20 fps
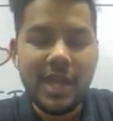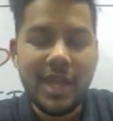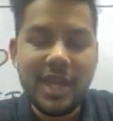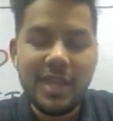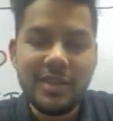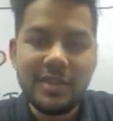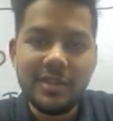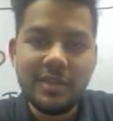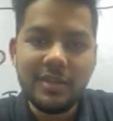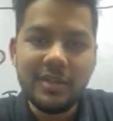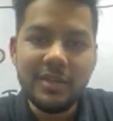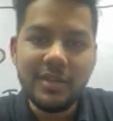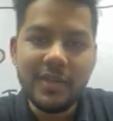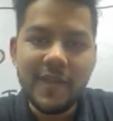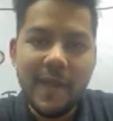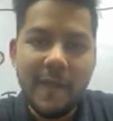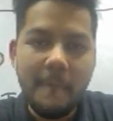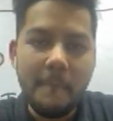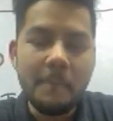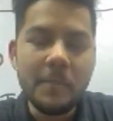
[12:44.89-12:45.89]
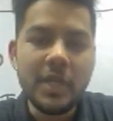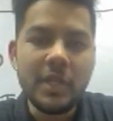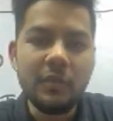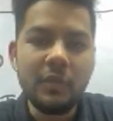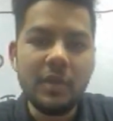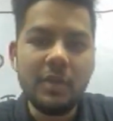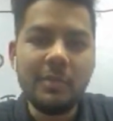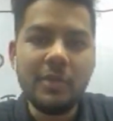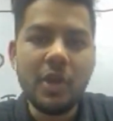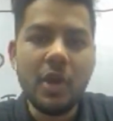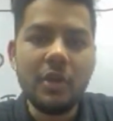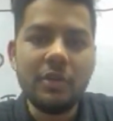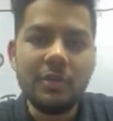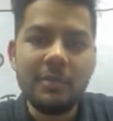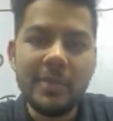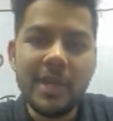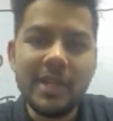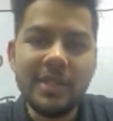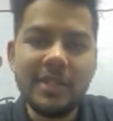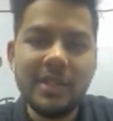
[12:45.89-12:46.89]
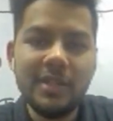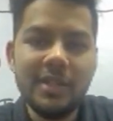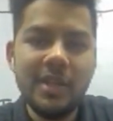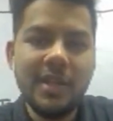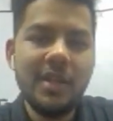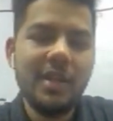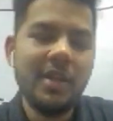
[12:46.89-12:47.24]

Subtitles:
and yeah, it will be automated.